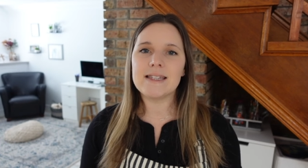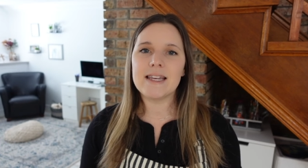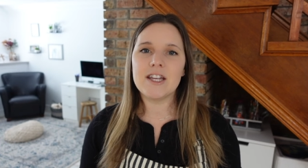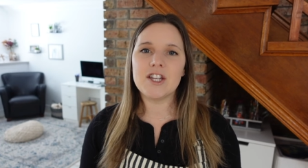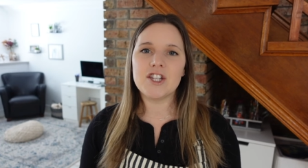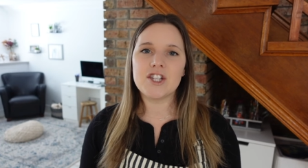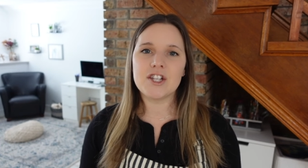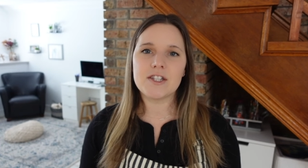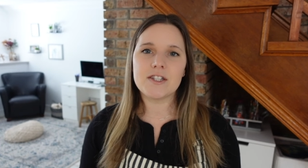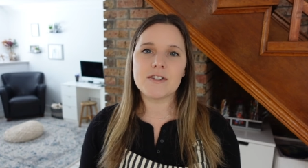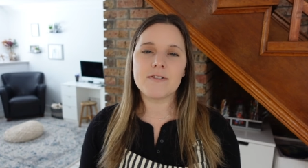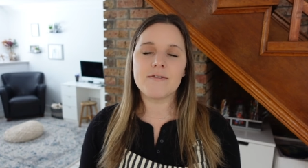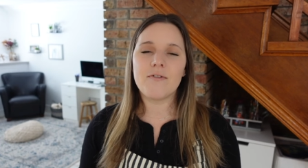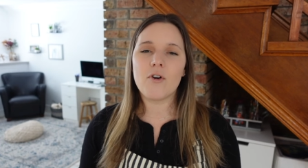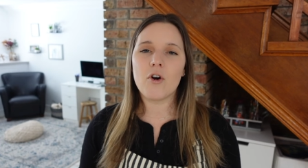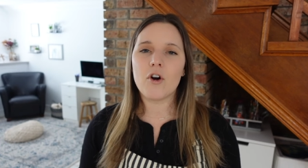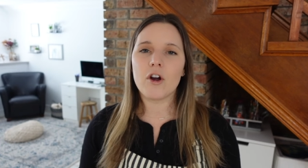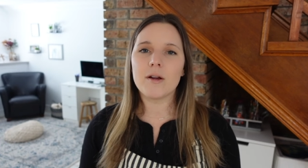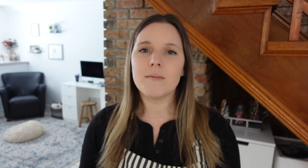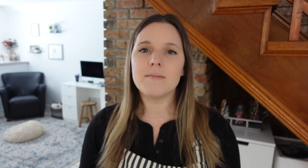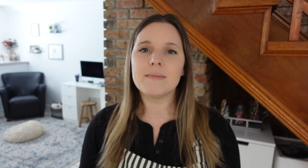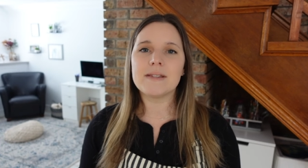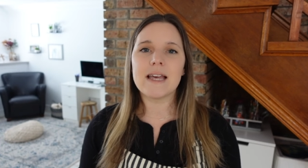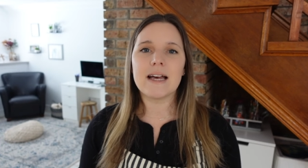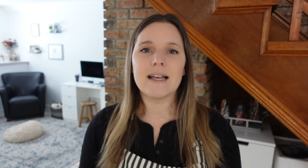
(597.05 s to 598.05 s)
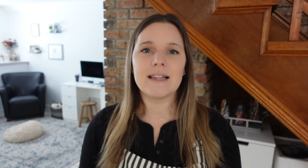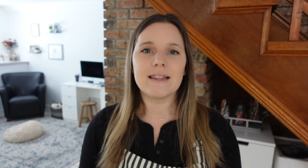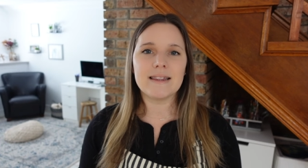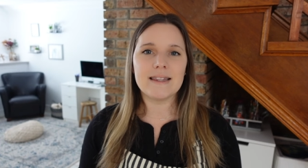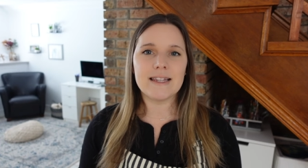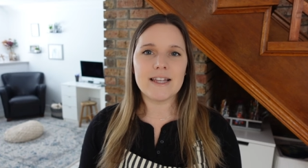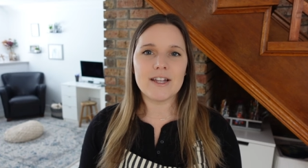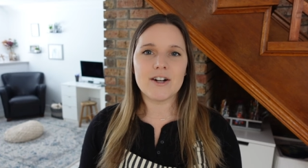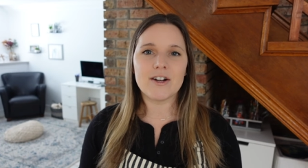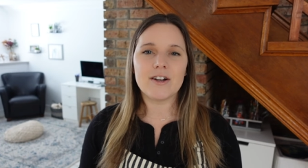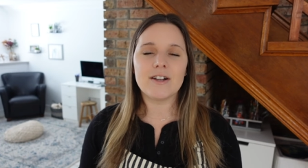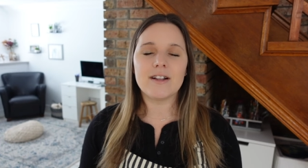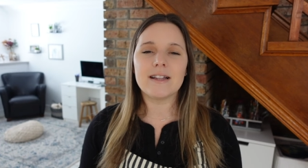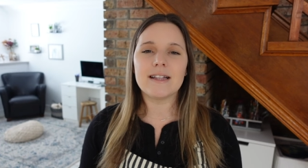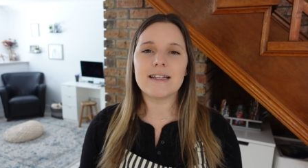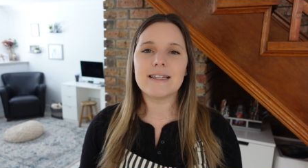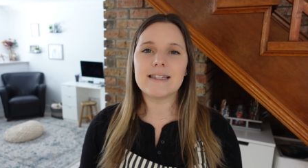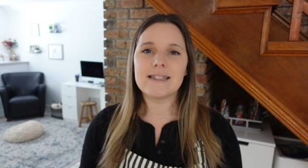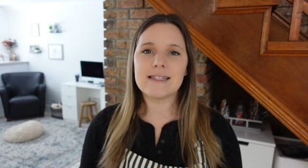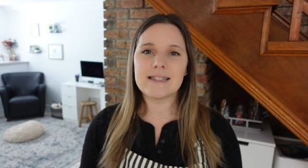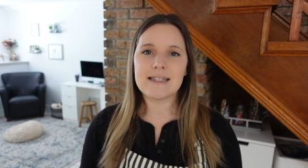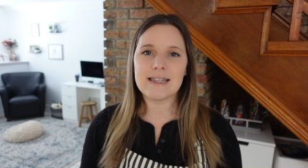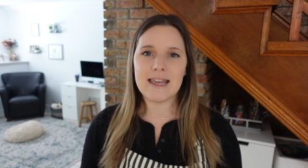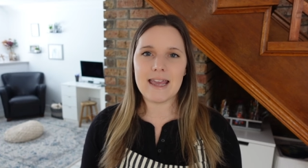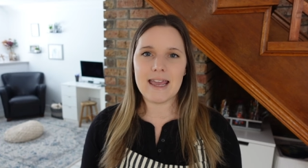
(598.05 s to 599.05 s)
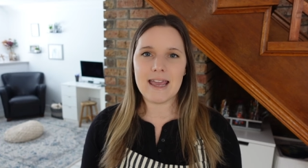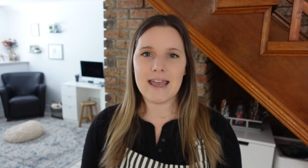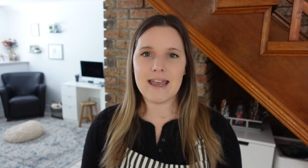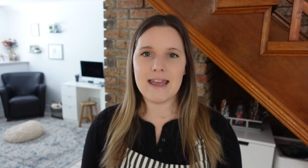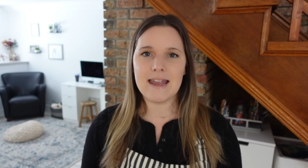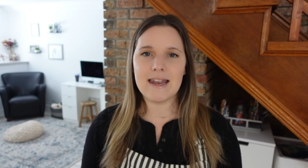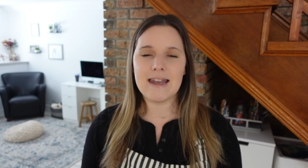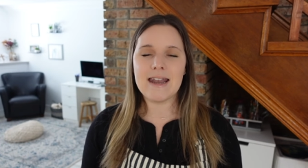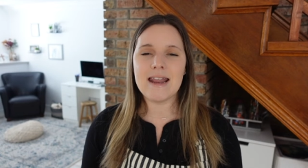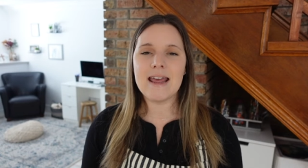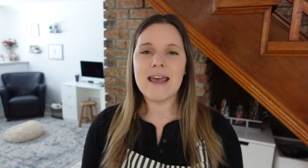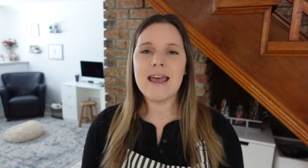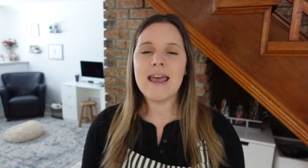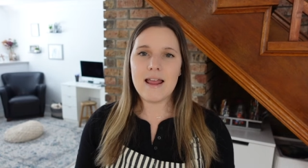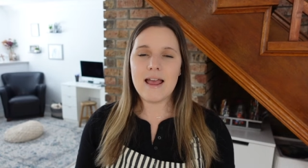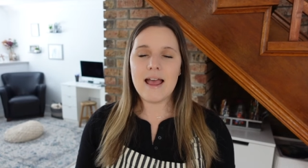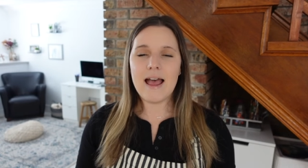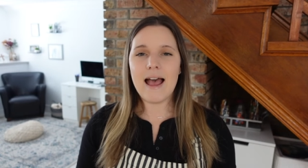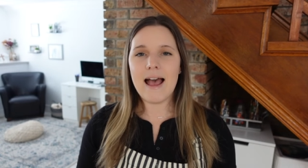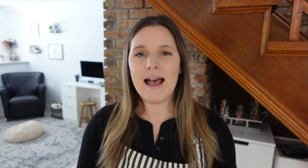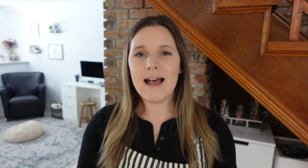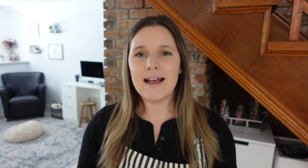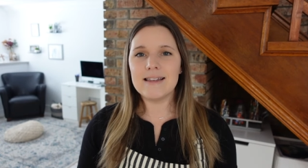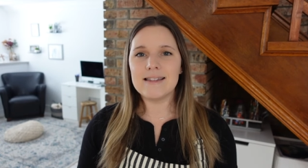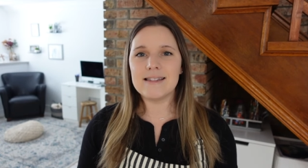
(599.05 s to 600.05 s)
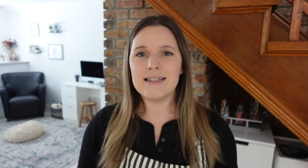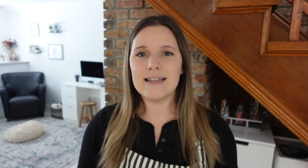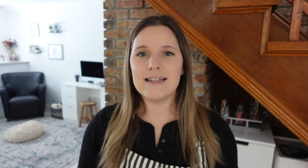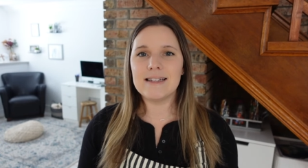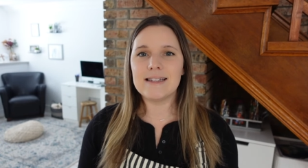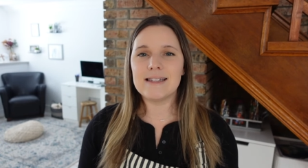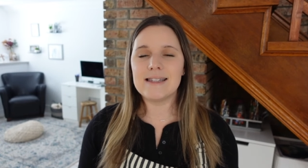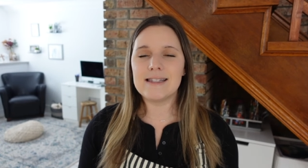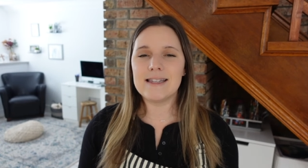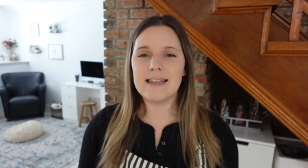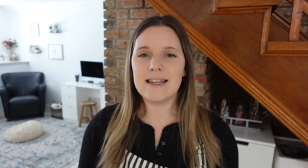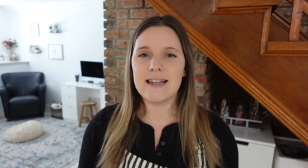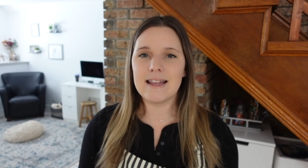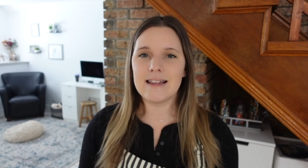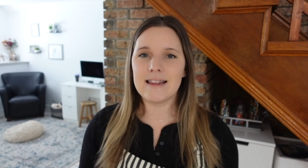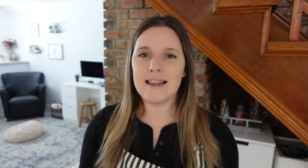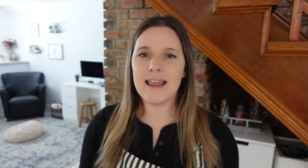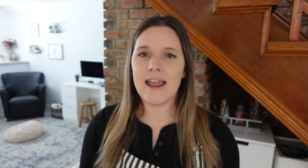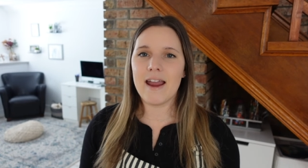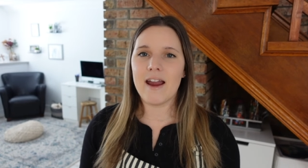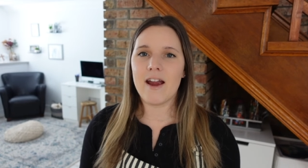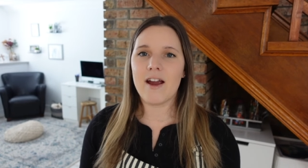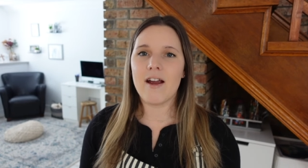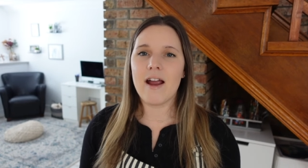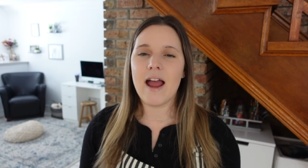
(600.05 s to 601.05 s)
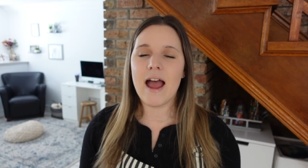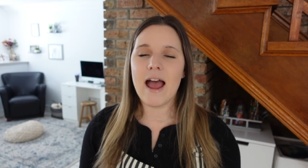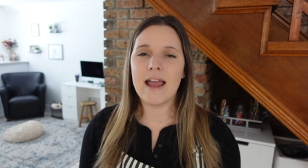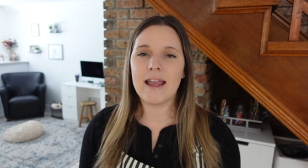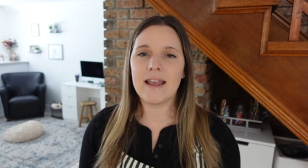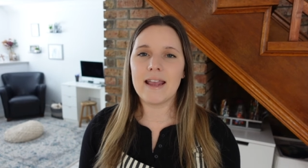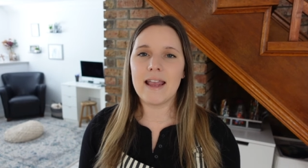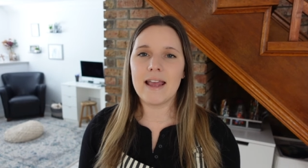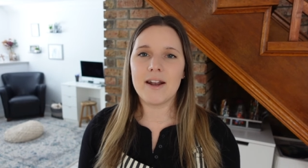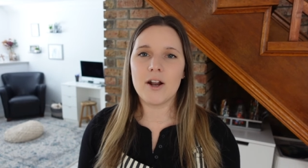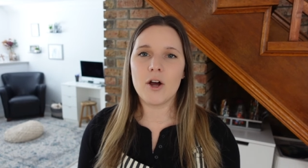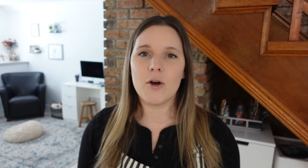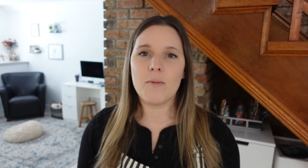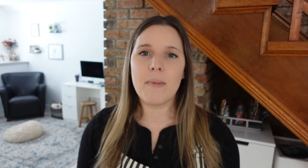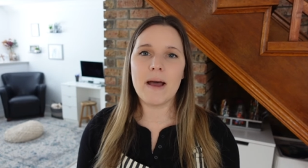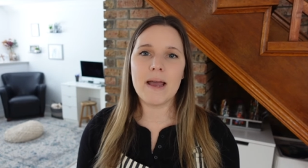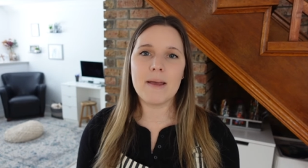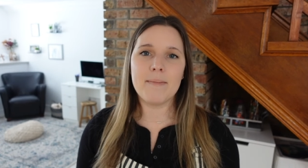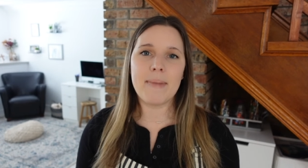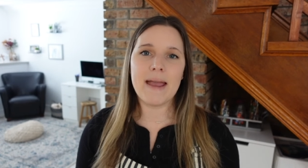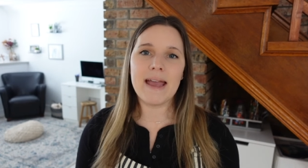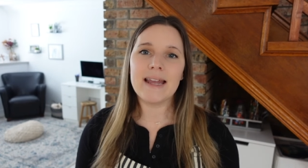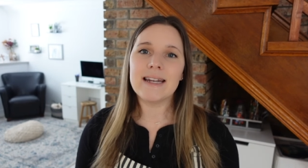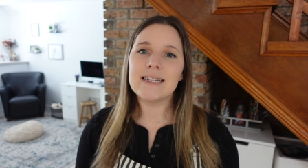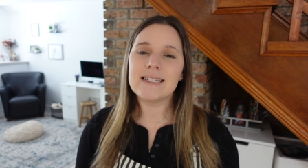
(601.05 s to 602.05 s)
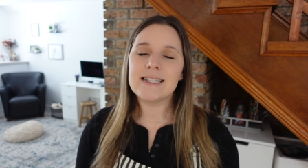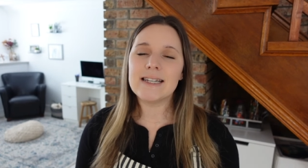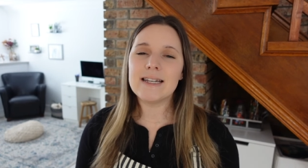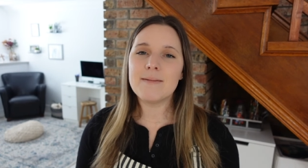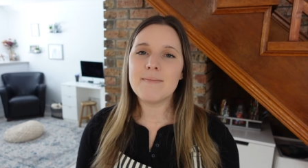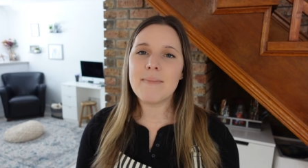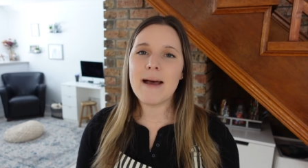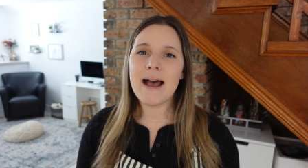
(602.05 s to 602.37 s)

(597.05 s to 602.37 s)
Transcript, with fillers: It just forms a little skin as it's sitting there, I get out my Banneton